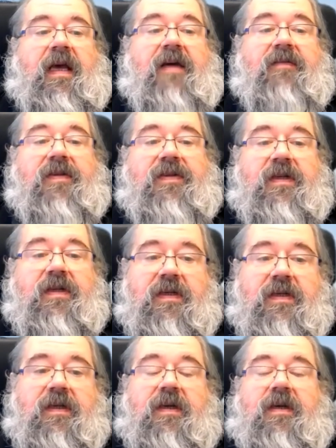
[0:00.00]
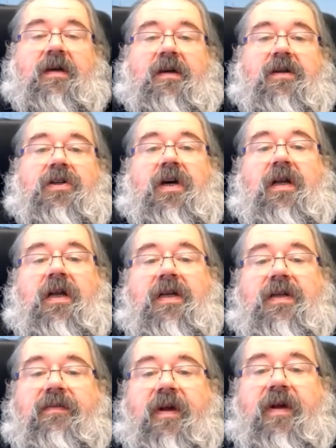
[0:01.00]
Ever since, China
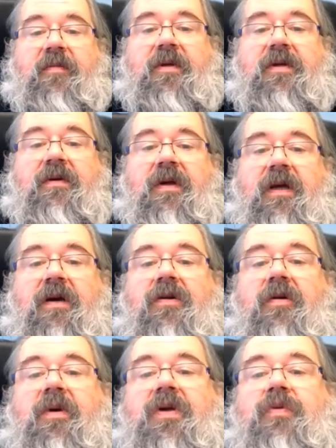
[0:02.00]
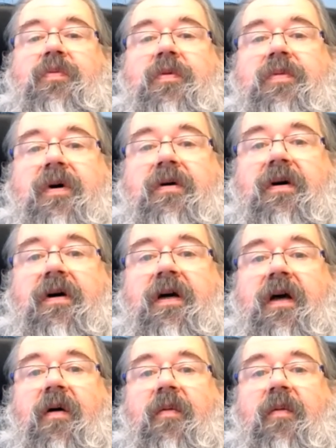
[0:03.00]
has developed into an economic superpower,